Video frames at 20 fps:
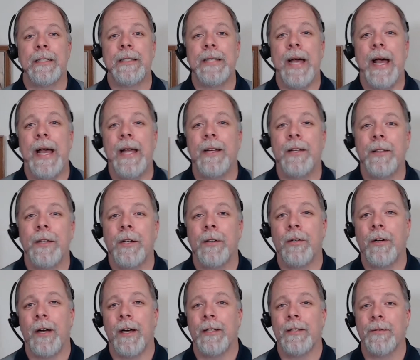died on the
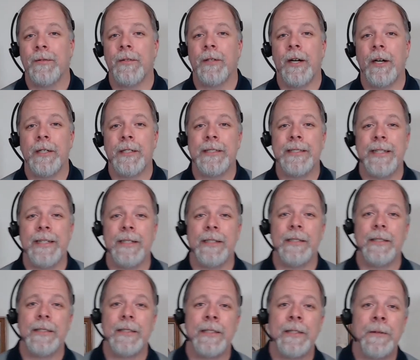cross for our
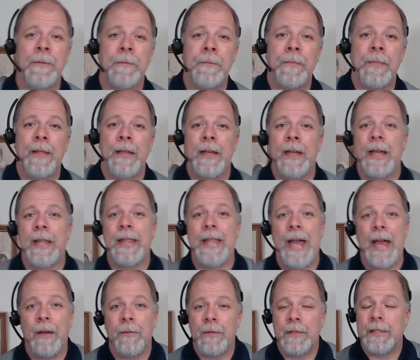sins. And
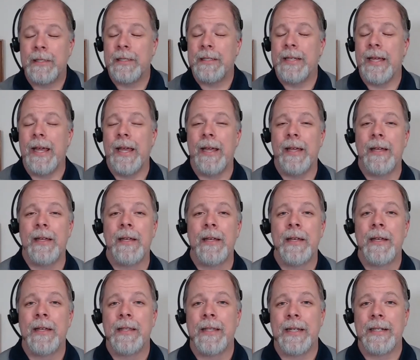that was the day
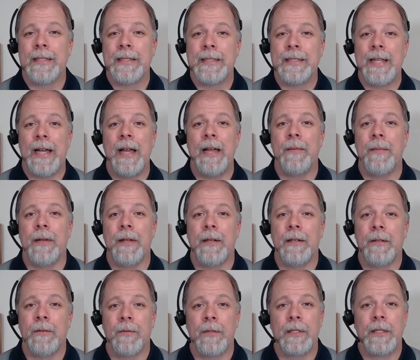that Simon
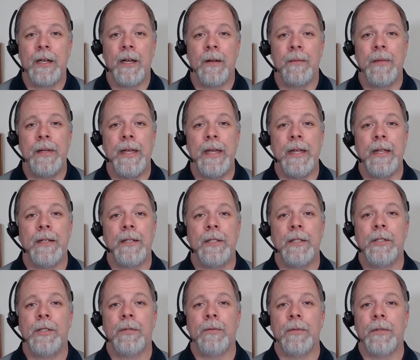was coming into
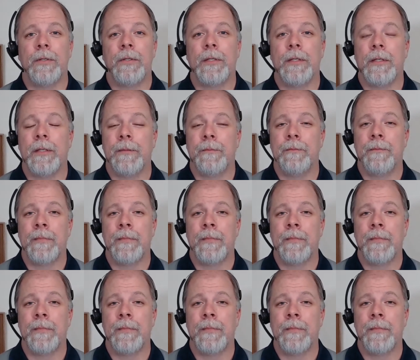Jerusalem.